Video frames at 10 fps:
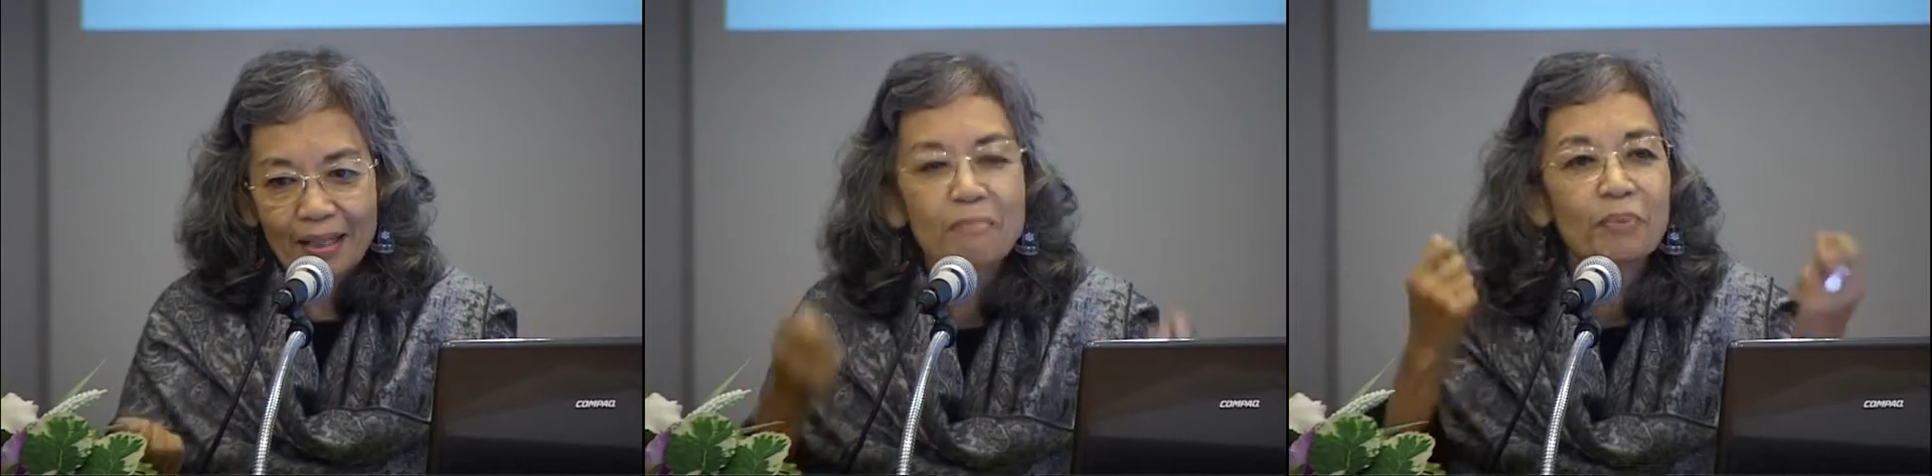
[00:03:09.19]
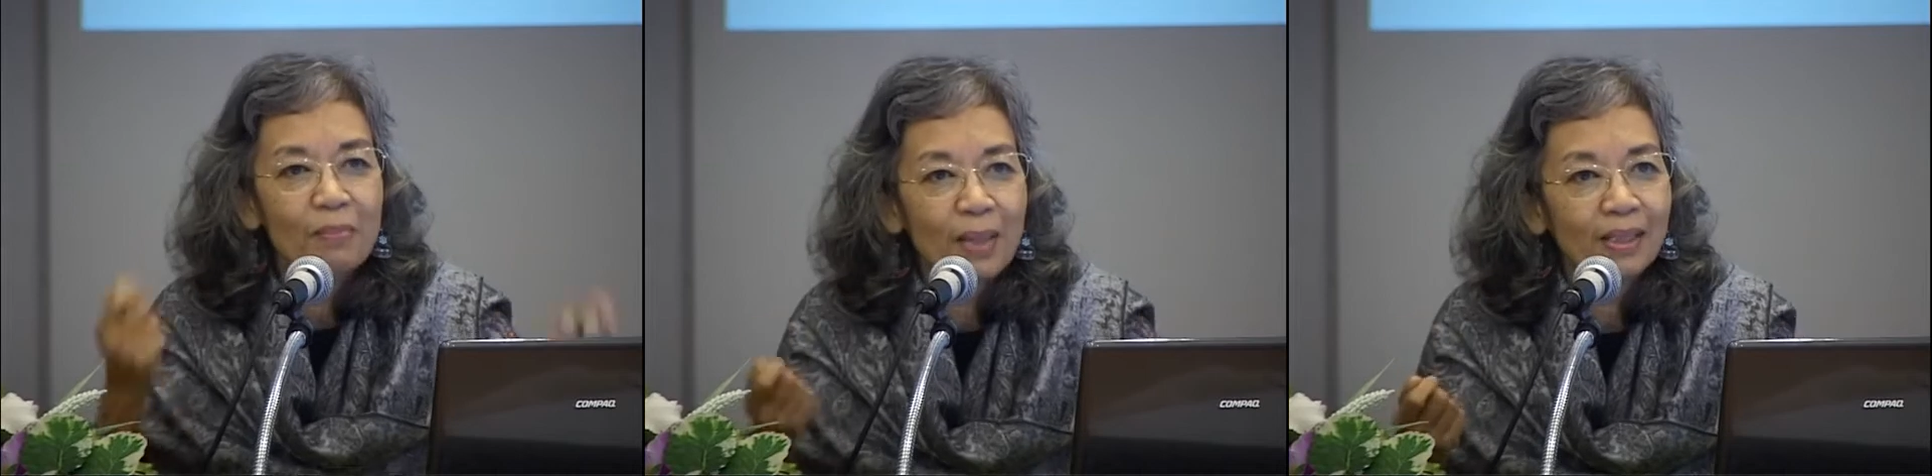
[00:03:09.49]

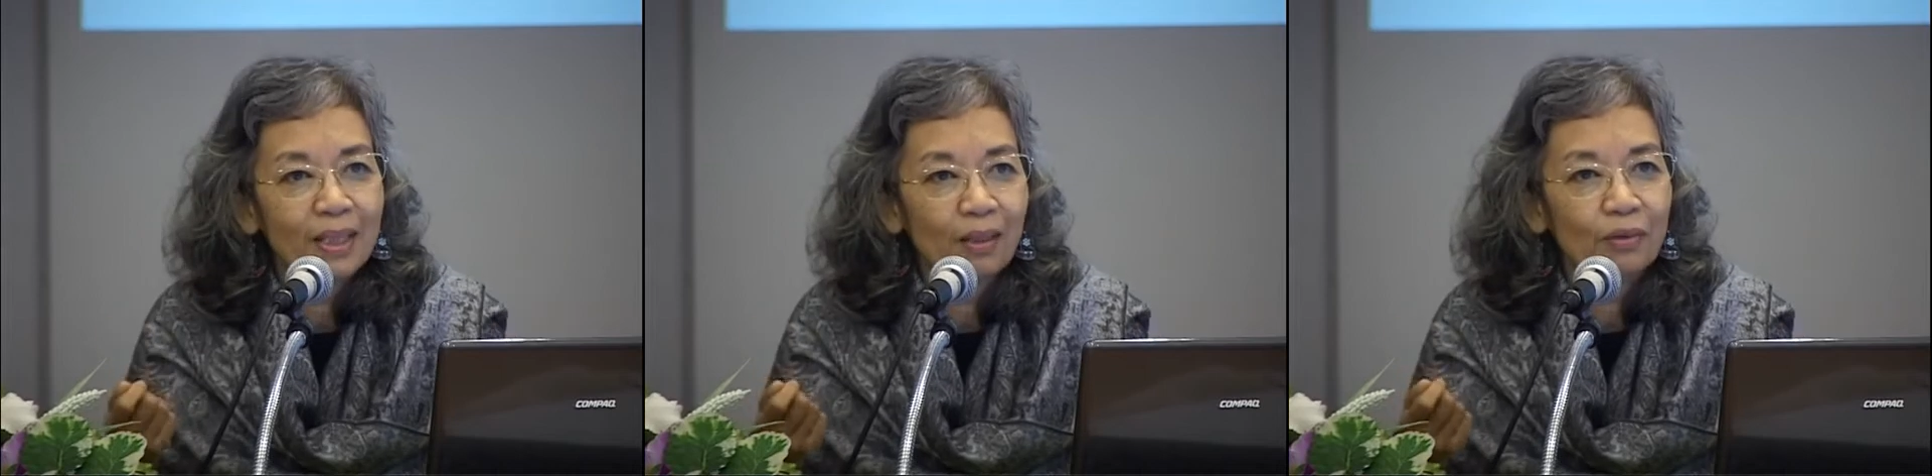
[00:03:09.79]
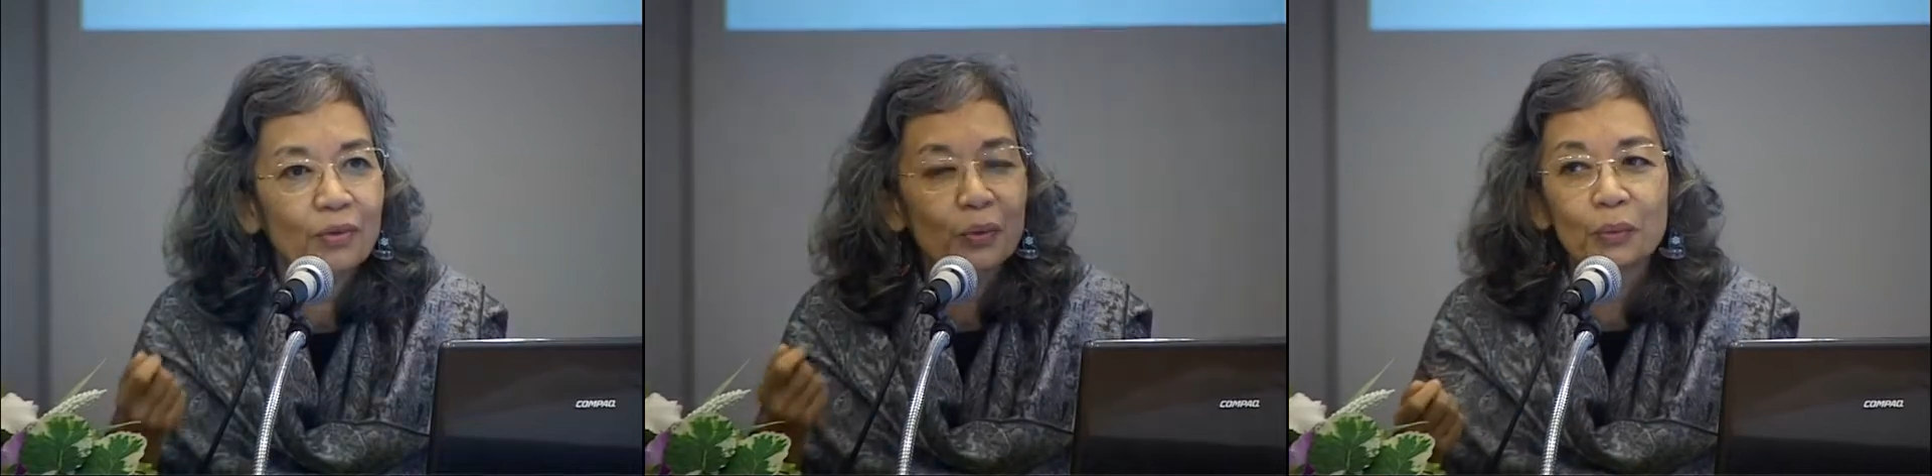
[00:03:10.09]

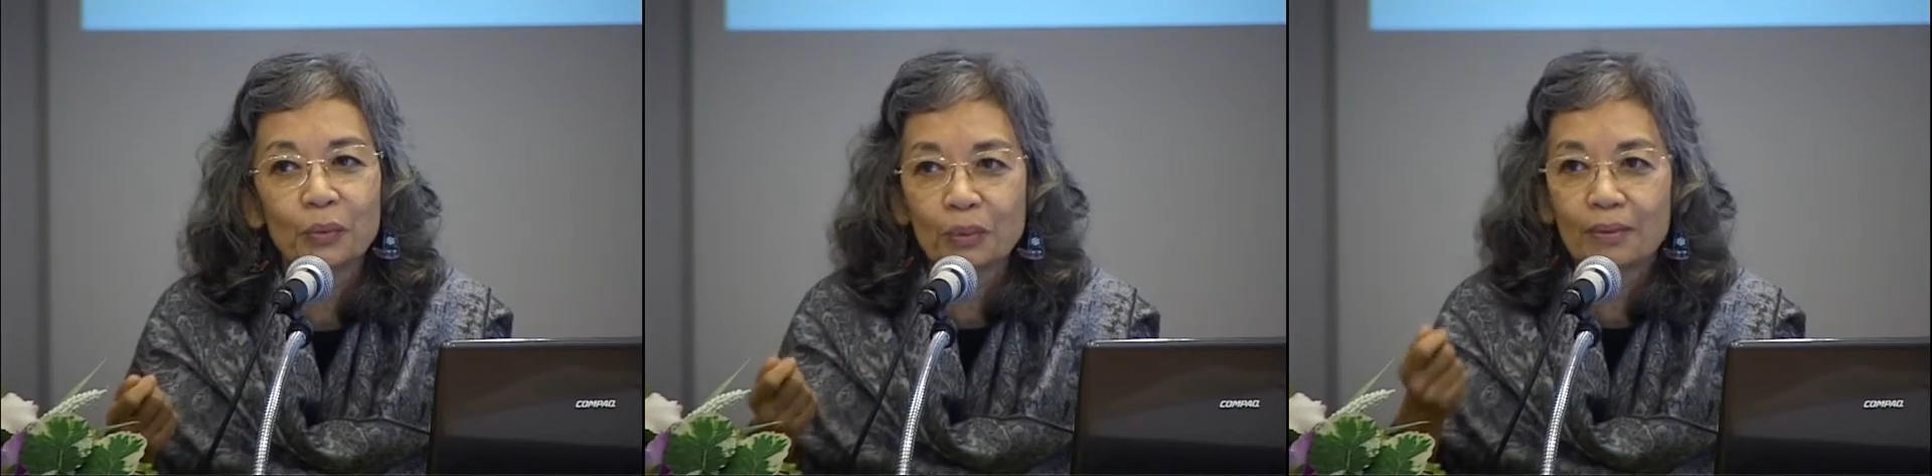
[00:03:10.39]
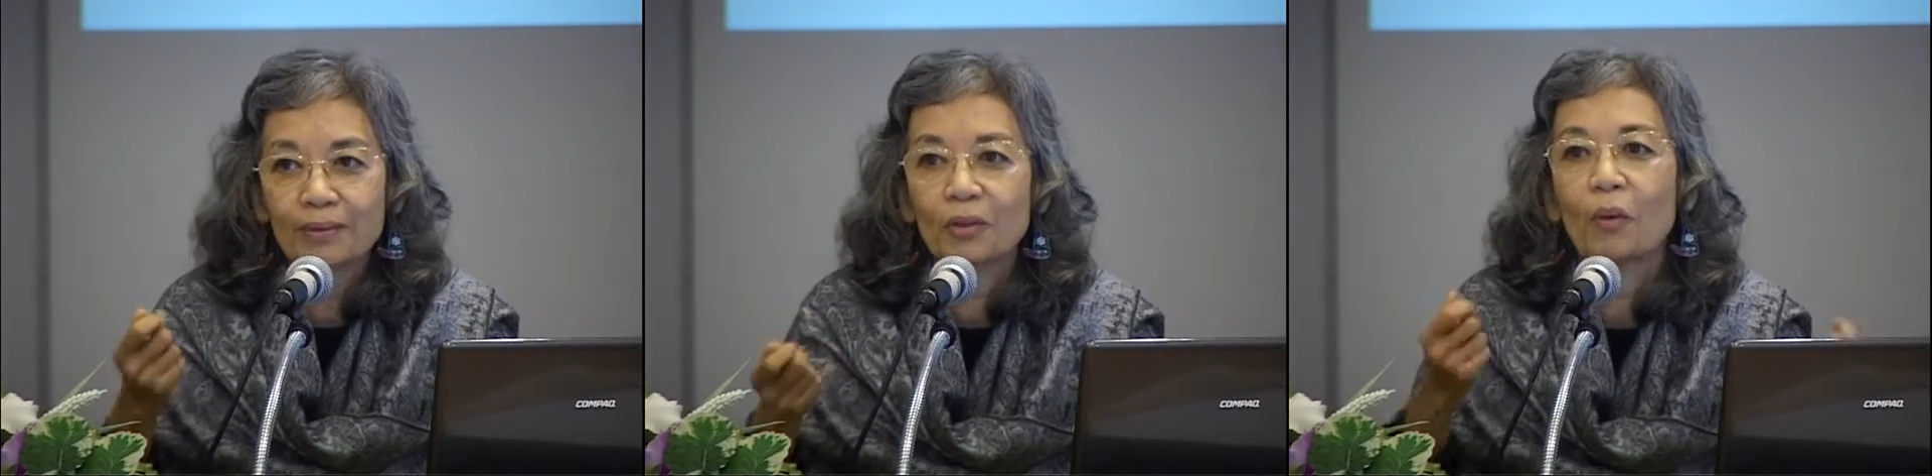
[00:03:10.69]
implemented through
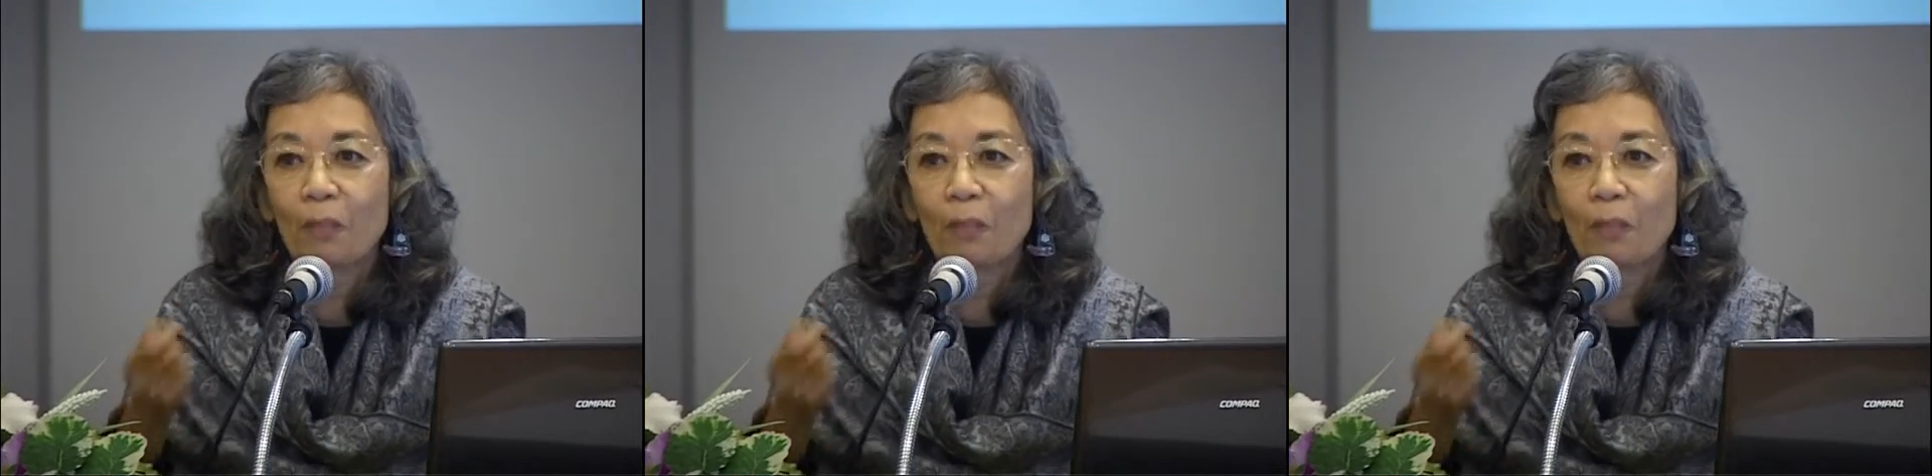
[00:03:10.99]
your